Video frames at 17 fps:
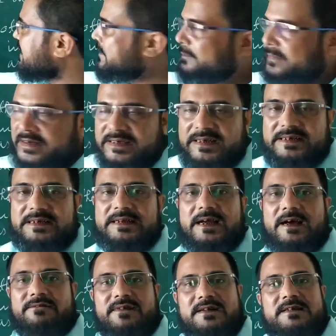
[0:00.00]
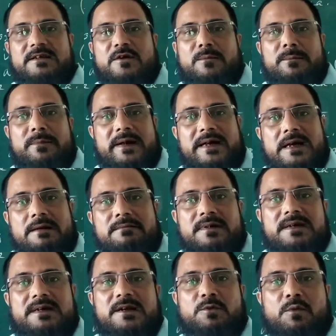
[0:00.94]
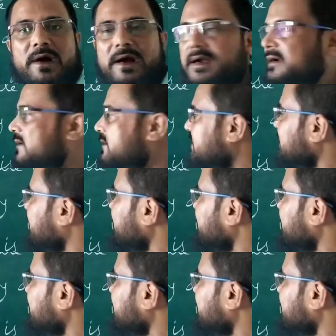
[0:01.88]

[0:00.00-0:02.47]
immediately after the comparative degree word,